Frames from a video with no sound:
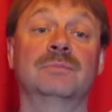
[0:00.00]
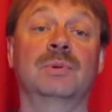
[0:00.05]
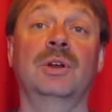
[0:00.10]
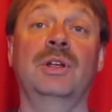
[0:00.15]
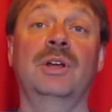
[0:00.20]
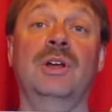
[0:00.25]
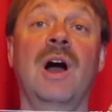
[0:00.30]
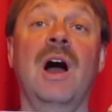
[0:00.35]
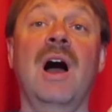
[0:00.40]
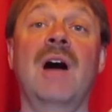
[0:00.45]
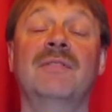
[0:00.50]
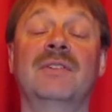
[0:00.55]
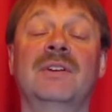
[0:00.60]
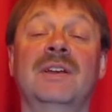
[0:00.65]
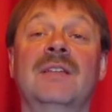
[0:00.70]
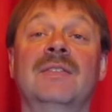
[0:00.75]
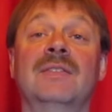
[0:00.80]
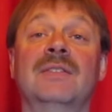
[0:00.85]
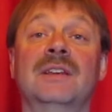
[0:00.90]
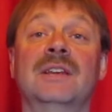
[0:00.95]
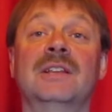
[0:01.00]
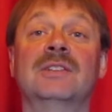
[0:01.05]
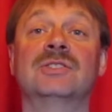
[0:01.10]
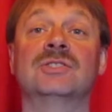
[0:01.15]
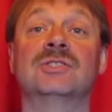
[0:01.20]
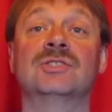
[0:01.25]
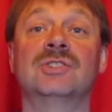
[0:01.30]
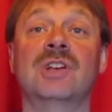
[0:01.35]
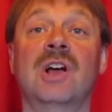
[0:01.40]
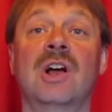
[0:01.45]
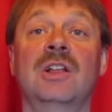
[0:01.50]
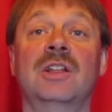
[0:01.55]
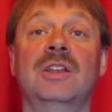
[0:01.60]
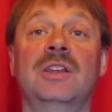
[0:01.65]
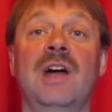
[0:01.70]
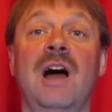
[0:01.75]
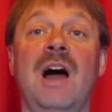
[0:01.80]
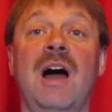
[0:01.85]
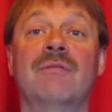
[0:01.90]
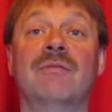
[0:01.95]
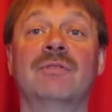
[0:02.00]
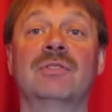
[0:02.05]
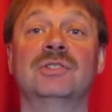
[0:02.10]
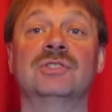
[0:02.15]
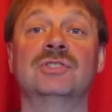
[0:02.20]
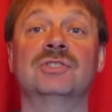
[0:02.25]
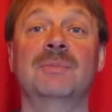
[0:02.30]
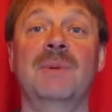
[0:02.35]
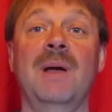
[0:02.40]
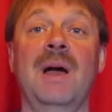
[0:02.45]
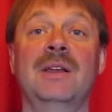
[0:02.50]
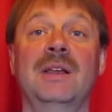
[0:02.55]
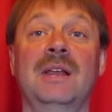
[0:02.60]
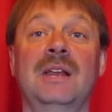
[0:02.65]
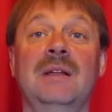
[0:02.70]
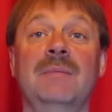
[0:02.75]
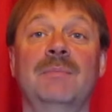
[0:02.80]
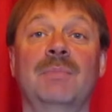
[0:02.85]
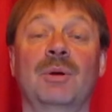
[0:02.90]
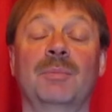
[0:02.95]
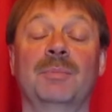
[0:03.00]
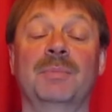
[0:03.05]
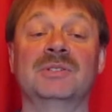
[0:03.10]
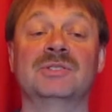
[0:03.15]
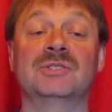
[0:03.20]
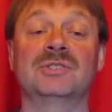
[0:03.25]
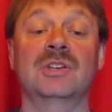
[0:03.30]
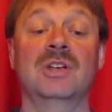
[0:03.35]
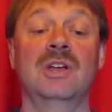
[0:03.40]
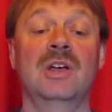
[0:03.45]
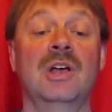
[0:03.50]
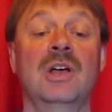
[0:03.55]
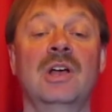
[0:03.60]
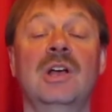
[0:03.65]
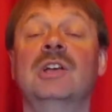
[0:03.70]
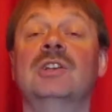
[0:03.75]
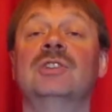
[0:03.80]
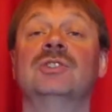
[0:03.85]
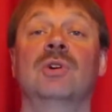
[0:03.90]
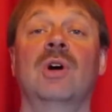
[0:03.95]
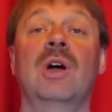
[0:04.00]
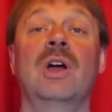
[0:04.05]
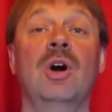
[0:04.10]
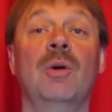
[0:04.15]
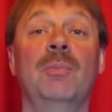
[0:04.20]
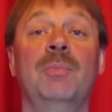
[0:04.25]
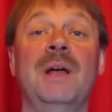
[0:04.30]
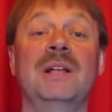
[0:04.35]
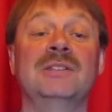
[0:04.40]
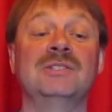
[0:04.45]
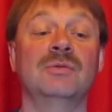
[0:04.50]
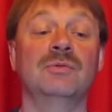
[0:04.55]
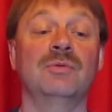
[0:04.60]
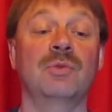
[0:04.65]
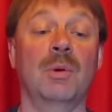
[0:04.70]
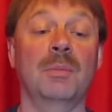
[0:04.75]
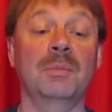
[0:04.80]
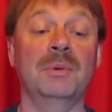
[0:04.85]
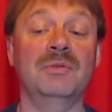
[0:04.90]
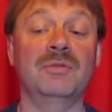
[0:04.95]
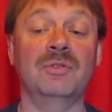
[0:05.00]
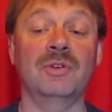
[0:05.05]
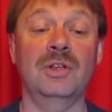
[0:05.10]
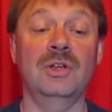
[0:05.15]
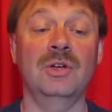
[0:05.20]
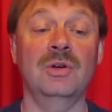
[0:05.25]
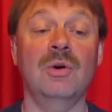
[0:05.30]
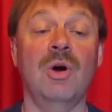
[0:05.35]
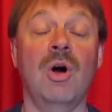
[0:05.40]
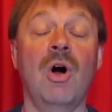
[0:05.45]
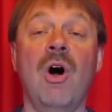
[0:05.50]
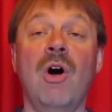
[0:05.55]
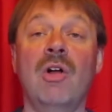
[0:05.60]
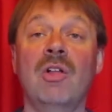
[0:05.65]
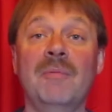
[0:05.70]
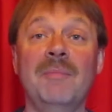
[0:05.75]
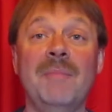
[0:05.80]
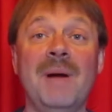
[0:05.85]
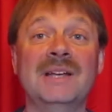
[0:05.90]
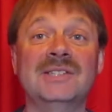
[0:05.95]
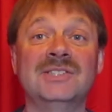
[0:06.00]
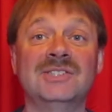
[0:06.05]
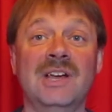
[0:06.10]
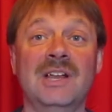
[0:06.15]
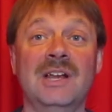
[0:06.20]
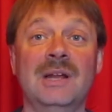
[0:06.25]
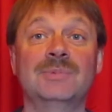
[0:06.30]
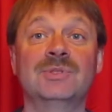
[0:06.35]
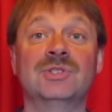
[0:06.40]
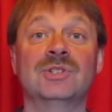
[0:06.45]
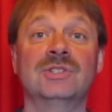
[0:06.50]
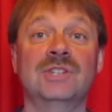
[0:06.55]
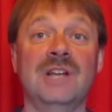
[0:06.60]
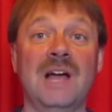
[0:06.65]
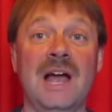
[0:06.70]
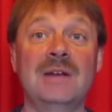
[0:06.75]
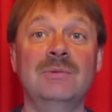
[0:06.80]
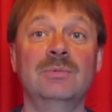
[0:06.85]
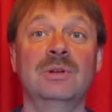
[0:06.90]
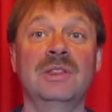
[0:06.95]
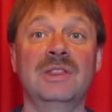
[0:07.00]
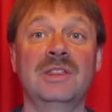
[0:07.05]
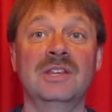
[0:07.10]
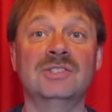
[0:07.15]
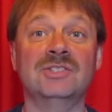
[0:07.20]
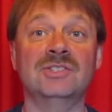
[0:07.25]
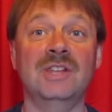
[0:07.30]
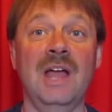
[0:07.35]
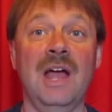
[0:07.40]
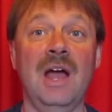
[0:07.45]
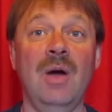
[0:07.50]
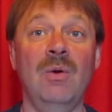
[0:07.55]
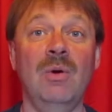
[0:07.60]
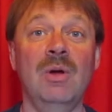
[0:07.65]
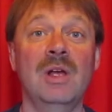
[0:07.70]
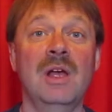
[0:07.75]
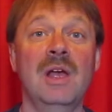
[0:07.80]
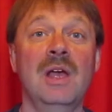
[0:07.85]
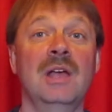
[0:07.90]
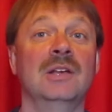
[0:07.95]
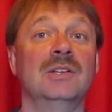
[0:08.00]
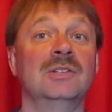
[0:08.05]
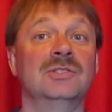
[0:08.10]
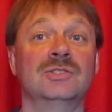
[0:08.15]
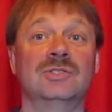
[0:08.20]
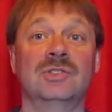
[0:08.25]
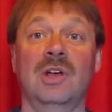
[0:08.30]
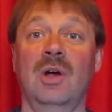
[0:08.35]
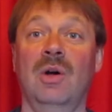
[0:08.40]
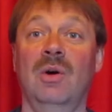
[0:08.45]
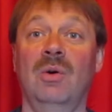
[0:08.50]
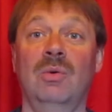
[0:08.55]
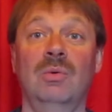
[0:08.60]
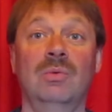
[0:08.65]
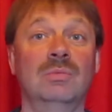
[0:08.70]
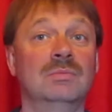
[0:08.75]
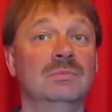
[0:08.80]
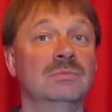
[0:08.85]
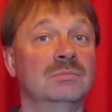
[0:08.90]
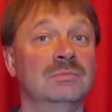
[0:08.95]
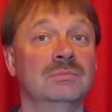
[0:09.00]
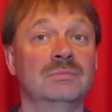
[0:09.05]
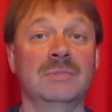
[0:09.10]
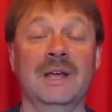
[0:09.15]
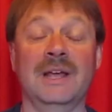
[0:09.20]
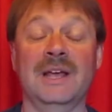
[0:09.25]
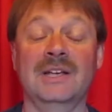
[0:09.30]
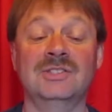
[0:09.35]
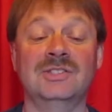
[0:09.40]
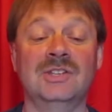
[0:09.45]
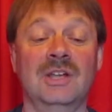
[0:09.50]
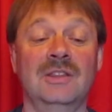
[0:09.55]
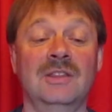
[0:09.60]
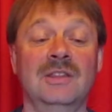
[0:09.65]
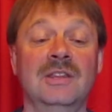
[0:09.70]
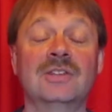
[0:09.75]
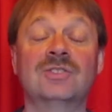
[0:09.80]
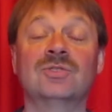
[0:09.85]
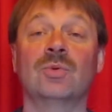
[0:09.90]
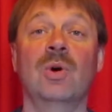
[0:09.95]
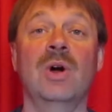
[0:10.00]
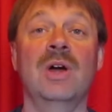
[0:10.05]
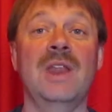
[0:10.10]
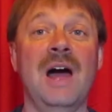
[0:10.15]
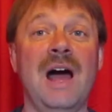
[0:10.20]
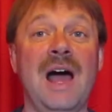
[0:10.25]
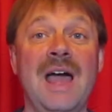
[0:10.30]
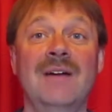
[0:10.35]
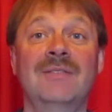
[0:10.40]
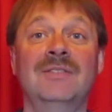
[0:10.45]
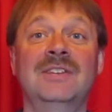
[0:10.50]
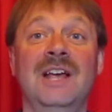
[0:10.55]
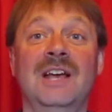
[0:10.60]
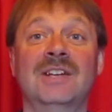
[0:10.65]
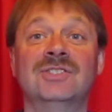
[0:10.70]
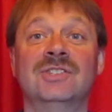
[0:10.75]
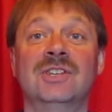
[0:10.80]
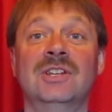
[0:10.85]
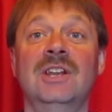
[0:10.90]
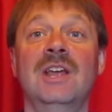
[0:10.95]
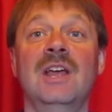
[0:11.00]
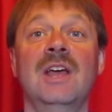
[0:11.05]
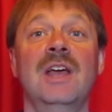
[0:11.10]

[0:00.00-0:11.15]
confident that it's a solid knot for just about any purpose. So I hope that's informative for you. All of my setups are tied with this now. So like I said, this one I have tested,